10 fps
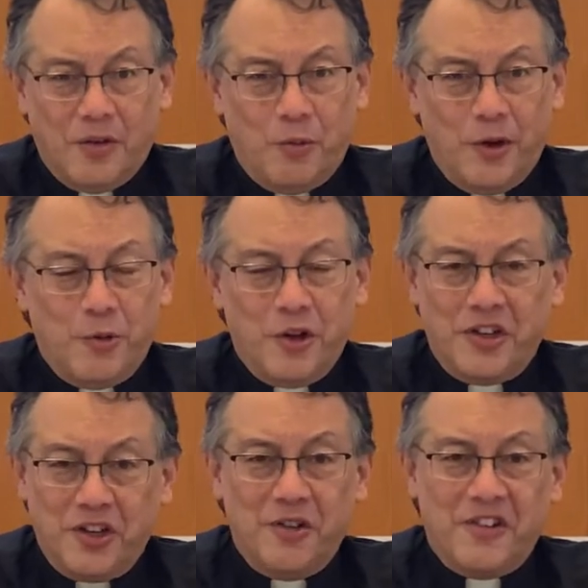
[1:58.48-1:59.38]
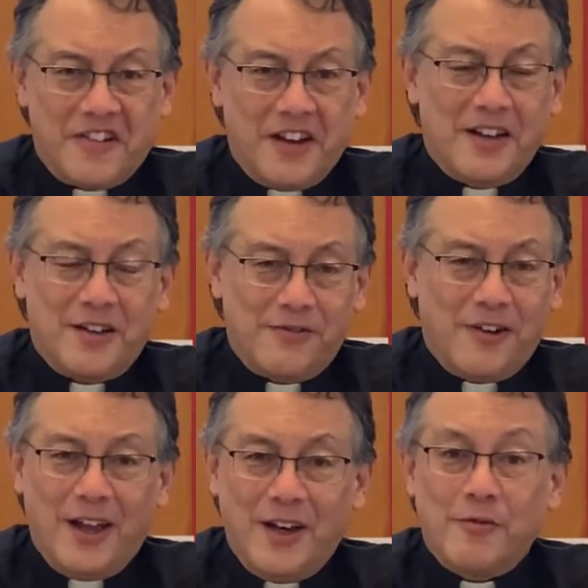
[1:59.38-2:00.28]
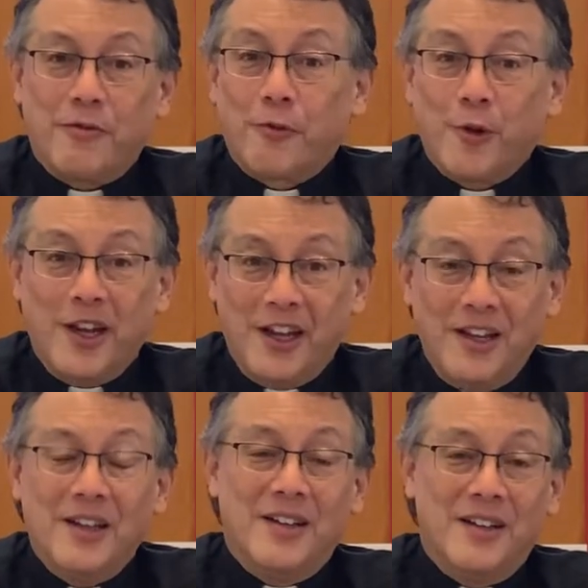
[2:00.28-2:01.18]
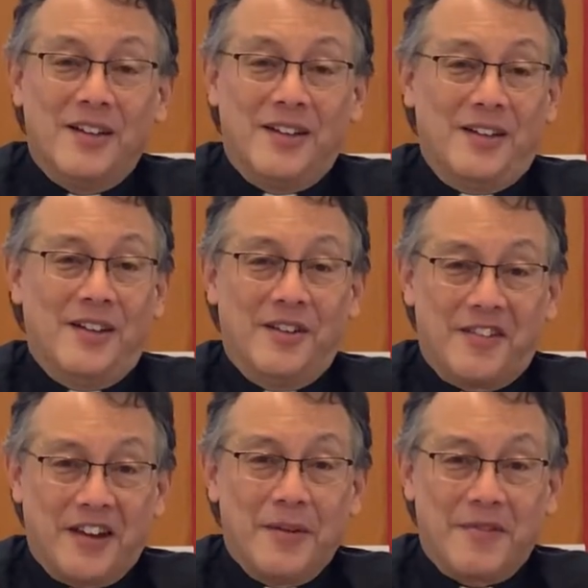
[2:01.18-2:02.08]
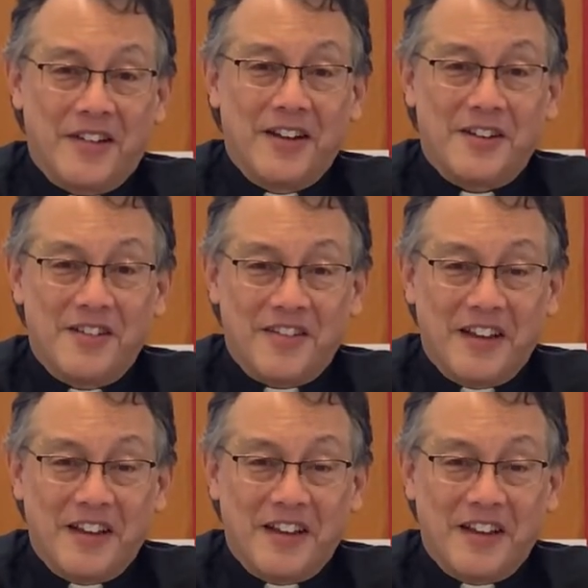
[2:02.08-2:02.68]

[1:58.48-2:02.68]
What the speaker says: we wouldn't use sanctified and free in the same sentence